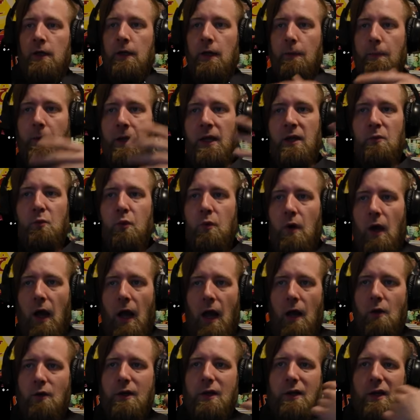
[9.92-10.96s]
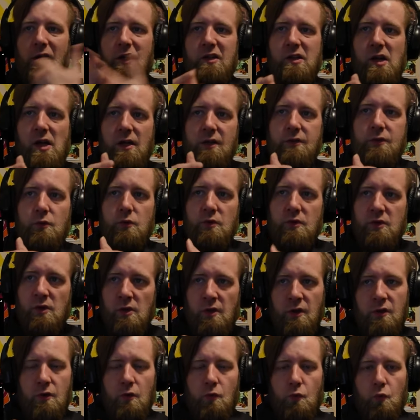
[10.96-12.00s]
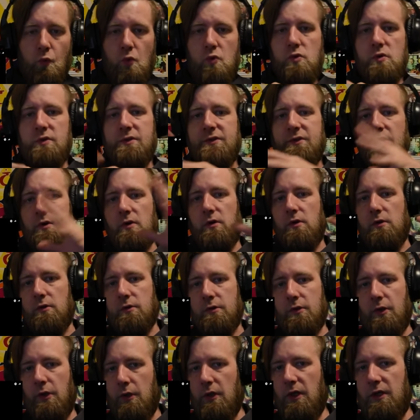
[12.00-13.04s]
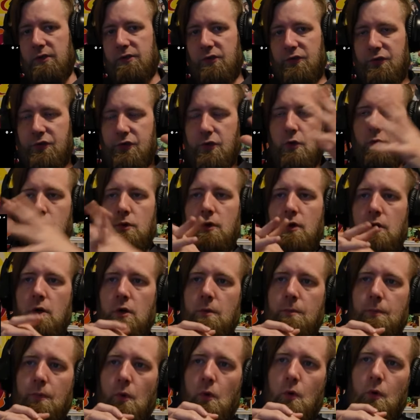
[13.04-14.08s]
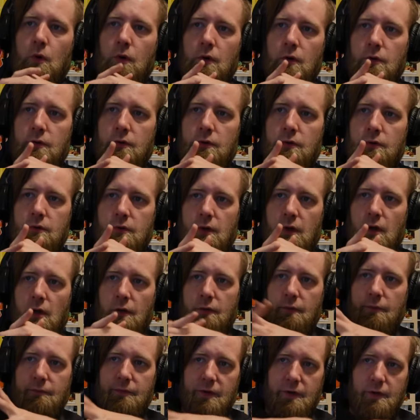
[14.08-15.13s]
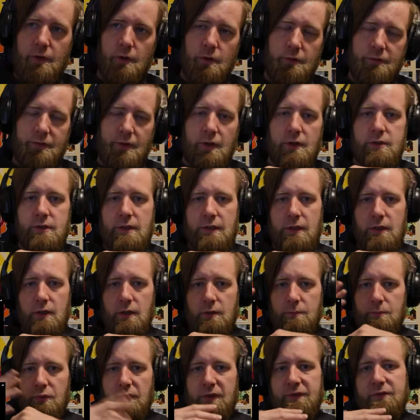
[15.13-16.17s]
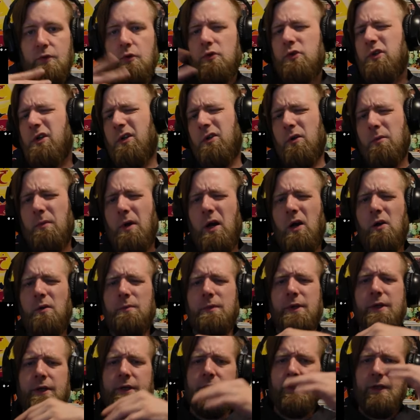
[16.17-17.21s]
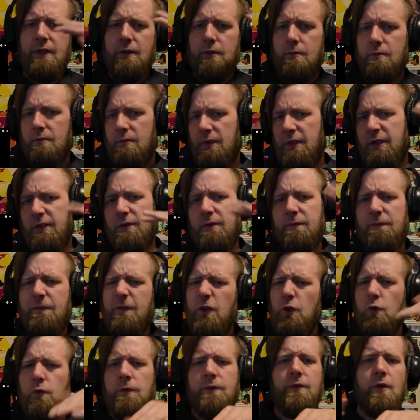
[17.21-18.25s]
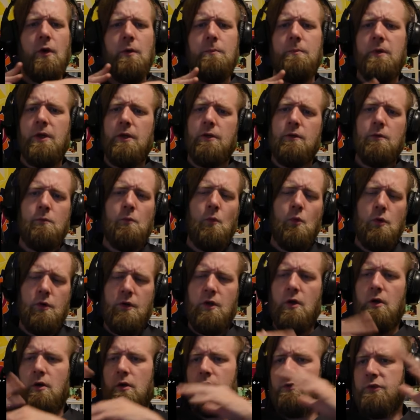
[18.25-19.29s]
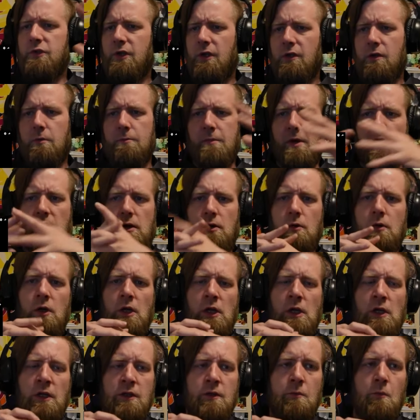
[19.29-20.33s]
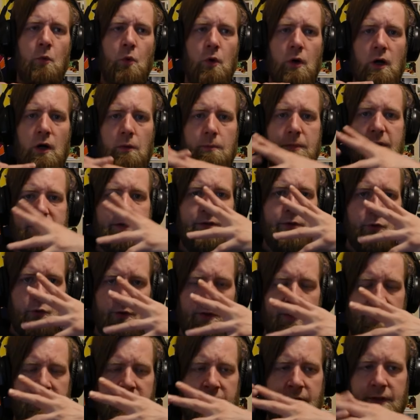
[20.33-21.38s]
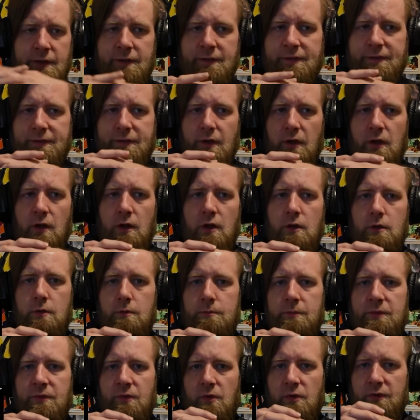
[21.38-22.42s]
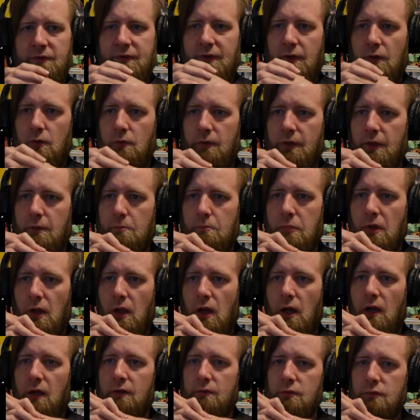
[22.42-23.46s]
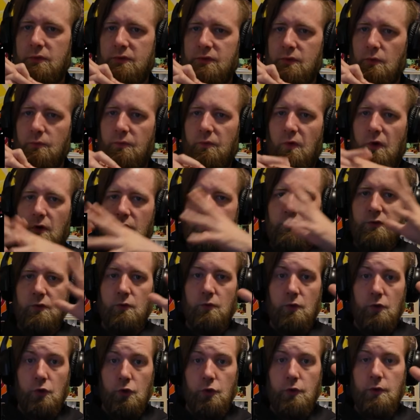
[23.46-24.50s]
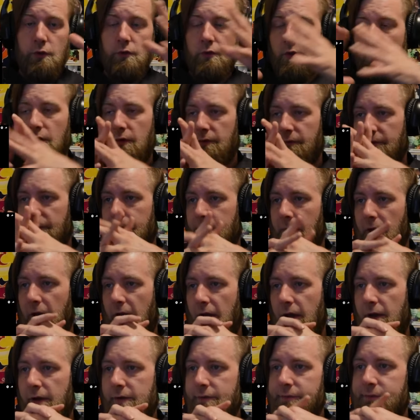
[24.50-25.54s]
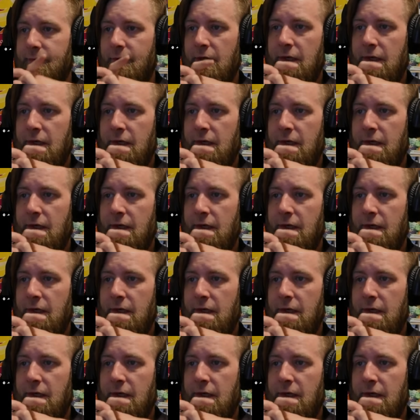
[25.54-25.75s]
Man, how can I not do another Aurora song? You guys are showing up on the other videos I did. Please go check them out, man. Get them views up, man. The more y'all check them out, the more I'll be doing these. As long as they don't get blocked, which so far so good. None of them have.